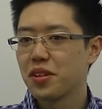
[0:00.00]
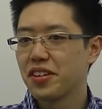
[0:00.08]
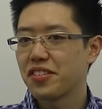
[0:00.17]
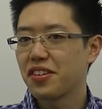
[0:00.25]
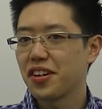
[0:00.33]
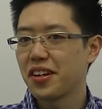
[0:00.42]
one
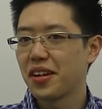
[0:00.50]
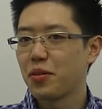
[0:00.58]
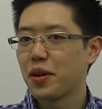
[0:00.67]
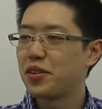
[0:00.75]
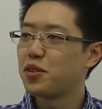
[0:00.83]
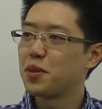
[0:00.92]
is talking
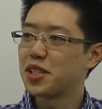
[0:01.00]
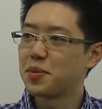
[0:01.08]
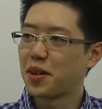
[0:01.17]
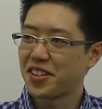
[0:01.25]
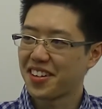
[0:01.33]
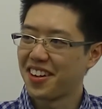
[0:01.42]
way too much
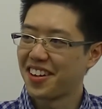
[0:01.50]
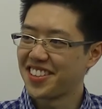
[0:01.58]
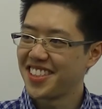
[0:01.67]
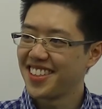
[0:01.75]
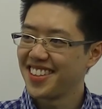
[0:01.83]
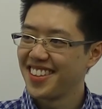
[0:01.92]
about
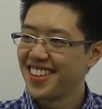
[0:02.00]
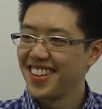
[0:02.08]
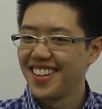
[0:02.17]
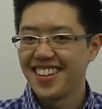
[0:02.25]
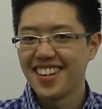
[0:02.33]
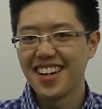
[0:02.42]
technology.
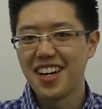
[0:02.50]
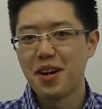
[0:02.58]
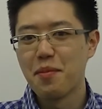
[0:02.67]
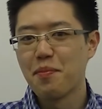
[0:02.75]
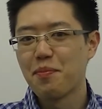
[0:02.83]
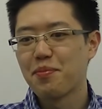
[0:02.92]

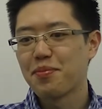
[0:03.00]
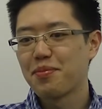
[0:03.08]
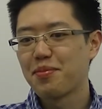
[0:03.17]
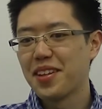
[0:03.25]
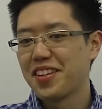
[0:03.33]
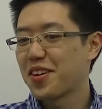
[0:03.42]

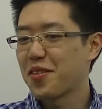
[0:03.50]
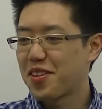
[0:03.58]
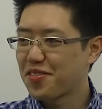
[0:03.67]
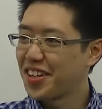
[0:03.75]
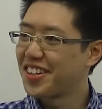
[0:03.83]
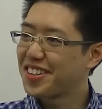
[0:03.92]
It's
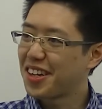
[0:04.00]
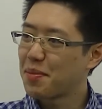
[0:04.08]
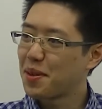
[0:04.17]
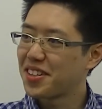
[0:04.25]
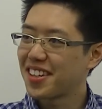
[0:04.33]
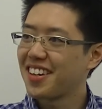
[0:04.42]
always fun to talk
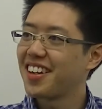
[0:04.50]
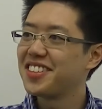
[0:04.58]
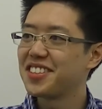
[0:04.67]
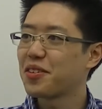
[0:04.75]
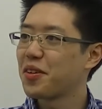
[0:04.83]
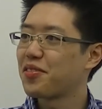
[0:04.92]
about
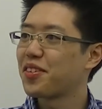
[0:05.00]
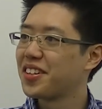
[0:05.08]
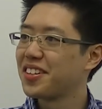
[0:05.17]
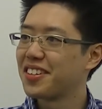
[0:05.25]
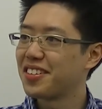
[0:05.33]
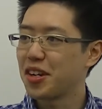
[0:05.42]
technology. It's always
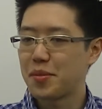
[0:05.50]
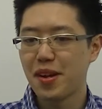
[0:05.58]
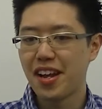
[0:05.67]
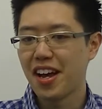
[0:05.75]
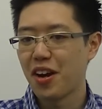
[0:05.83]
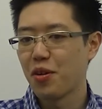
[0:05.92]
fun to talk
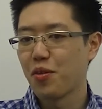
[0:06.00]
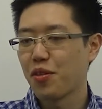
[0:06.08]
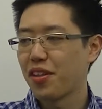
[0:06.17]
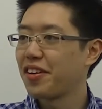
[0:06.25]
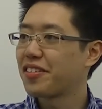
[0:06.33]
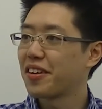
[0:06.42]
about how
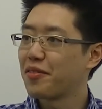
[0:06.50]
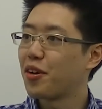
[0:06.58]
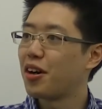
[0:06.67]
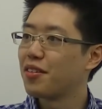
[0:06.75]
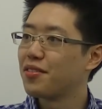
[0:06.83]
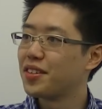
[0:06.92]
things can
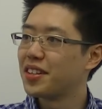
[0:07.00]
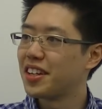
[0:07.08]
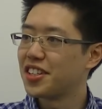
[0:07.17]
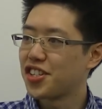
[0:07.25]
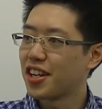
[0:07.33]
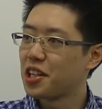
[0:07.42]
evolve
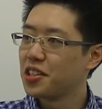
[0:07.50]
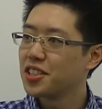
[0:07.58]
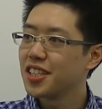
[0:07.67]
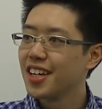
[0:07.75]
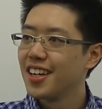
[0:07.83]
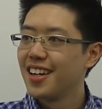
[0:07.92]
and
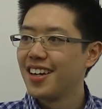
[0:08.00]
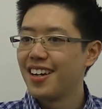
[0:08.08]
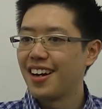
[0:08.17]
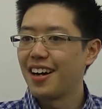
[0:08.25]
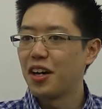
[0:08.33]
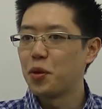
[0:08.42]
change.
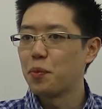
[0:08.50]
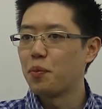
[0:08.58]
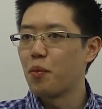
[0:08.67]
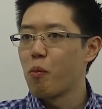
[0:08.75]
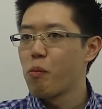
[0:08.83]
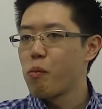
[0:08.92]

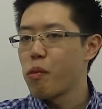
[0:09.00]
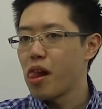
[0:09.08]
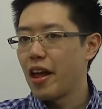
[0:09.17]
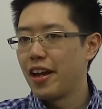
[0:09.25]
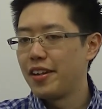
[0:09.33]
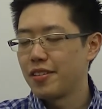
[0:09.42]
And
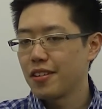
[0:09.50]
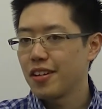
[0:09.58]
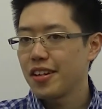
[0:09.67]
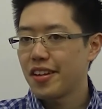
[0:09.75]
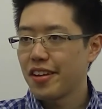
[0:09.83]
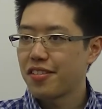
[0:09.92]
in a
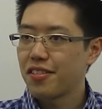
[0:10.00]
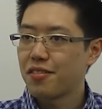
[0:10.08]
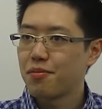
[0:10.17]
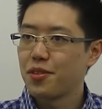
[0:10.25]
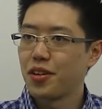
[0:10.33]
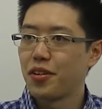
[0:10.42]
lot of
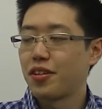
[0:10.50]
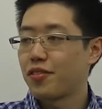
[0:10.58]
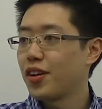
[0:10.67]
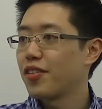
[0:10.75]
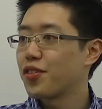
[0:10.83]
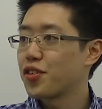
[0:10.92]
cases, it's
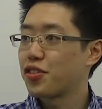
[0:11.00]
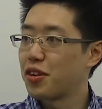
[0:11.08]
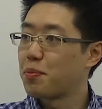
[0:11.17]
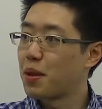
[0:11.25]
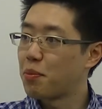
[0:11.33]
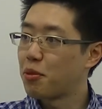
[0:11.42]
fun for
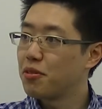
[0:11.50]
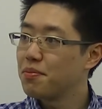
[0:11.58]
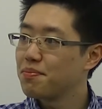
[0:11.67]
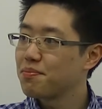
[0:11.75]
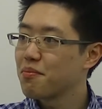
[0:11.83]
certain people.